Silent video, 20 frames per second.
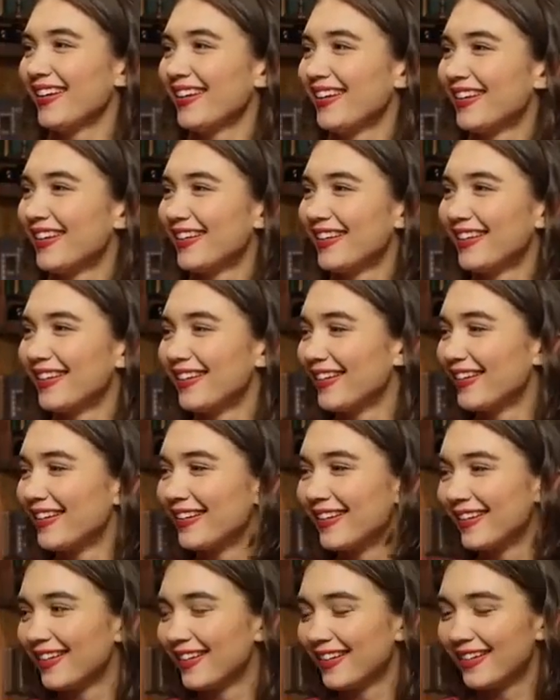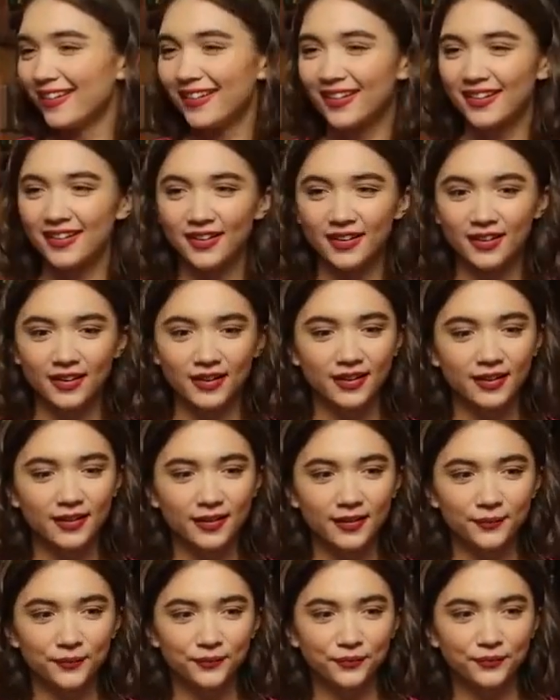
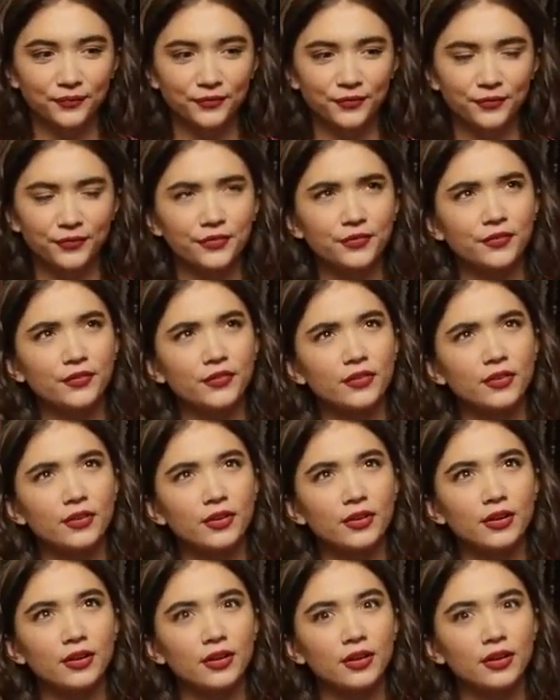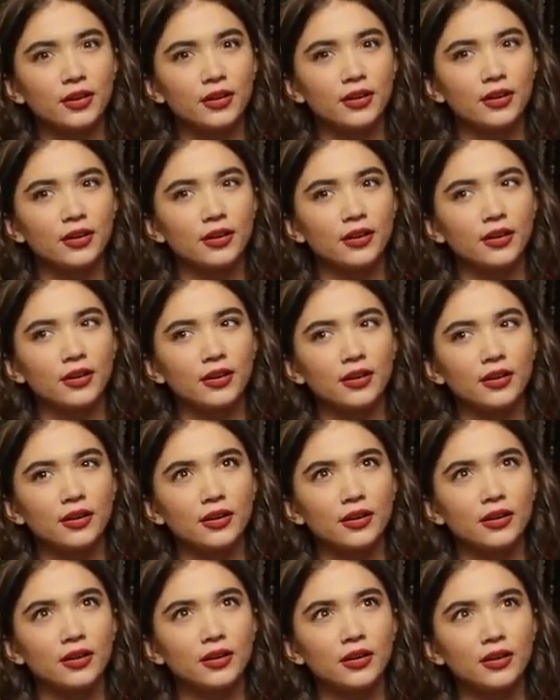
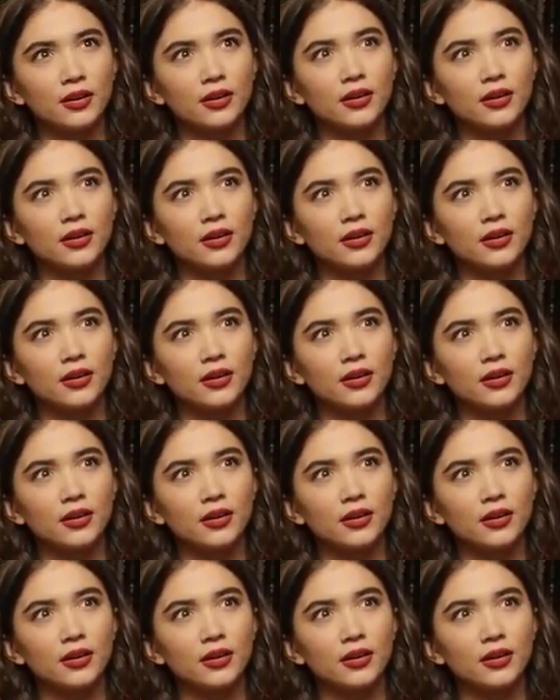No words are spoken by the person on screen.